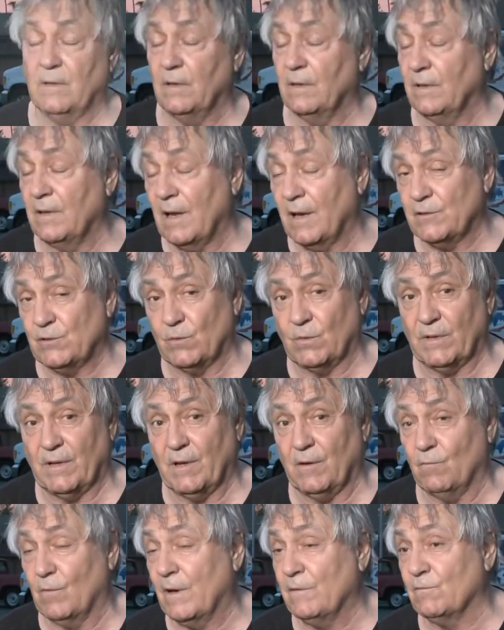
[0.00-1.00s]
Naturally,
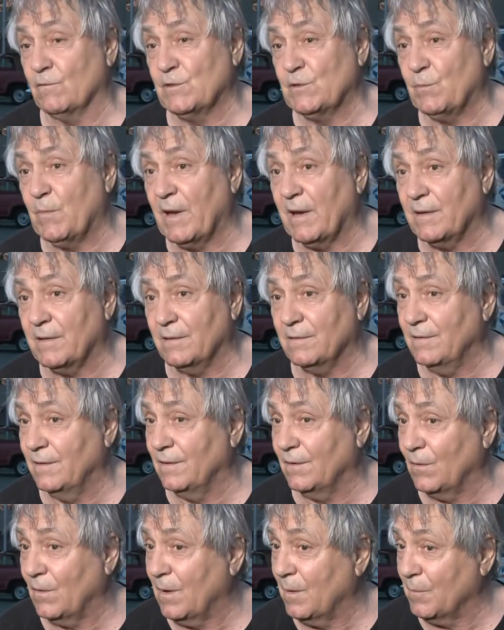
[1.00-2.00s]
in retrospect, you
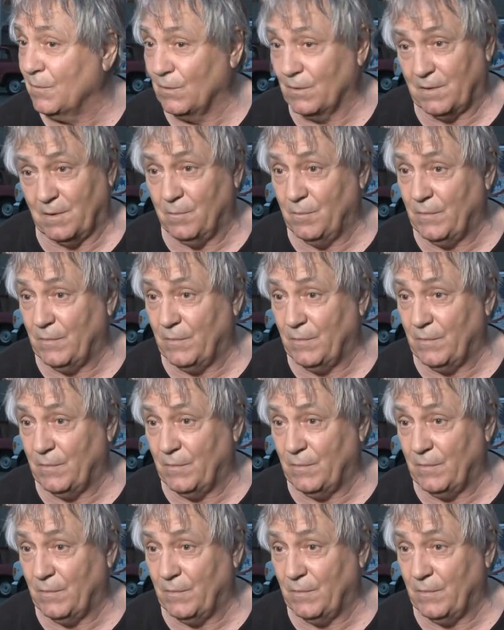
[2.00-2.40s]
know, I'm looking